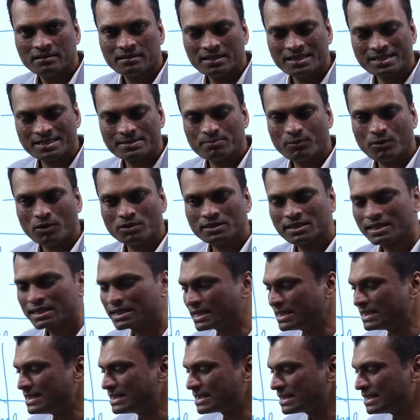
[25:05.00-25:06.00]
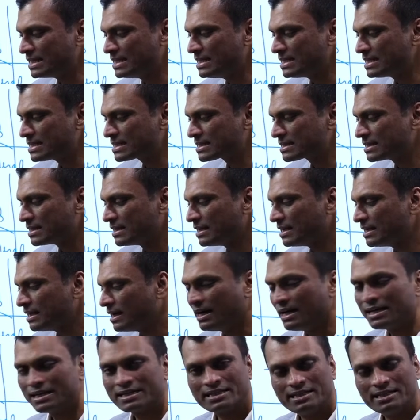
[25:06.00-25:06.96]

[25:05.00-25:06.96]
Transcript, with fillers: Smaller countries are